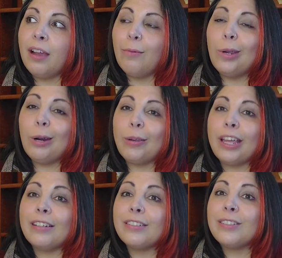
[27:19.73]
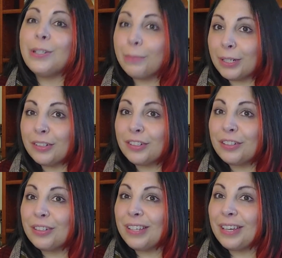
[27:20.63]
We don't get too
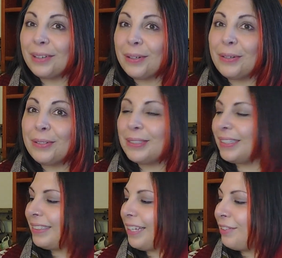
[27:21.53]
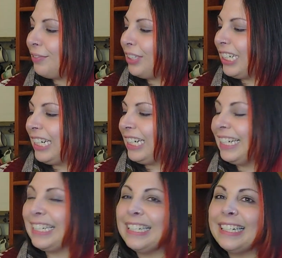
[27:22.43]
much that grows successfully,
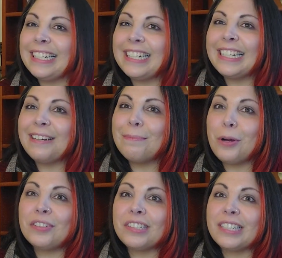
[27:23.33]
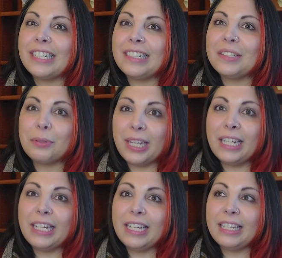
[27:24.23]
mostly
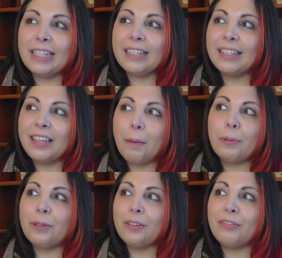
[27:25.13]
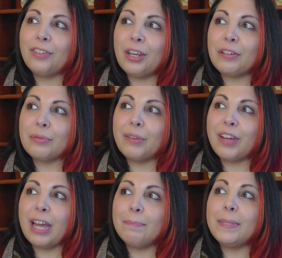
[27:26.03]
zucchini. A couple of years we've
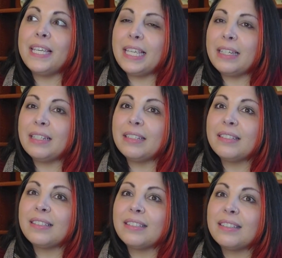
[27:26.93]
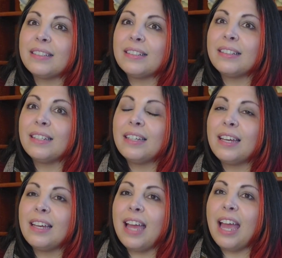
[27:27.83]
had peas
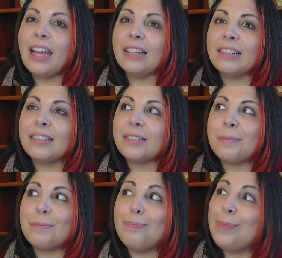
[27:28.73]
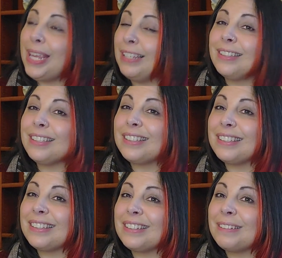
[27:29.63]
and some
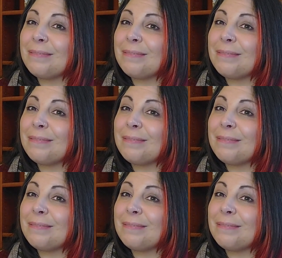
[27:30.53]
beets.